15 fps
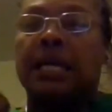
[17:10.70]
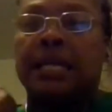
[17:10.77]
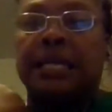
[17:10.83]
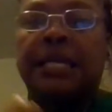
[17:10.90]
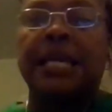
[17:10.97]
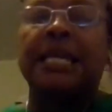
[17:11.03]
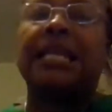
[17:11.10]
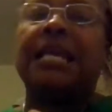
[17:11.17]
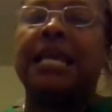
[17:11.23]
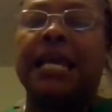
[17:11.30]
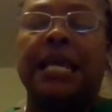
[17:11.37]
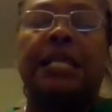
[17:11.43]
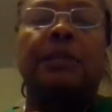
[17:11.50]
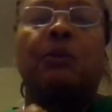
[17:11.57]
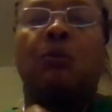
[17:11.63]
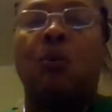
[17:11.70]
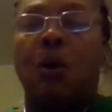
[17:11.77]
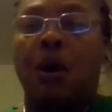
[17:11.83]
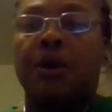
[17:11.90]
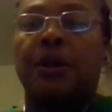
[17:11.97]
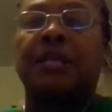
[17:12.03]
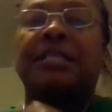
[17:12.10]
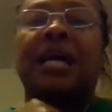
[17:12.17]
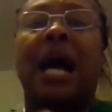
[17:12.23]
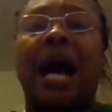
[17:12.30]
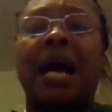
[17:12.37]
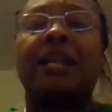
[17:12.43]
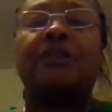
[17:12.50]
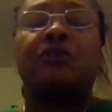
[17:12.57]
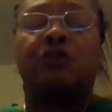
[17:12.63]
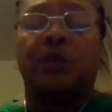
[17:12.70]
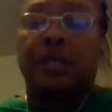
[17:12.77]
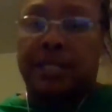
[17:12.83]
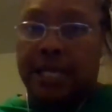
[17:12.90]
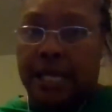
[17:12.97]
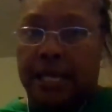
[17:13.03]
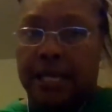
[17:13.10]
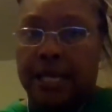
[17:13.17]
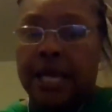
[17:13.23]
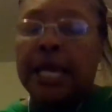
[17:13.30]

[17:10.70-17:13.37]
get in the water as hot as you can take it.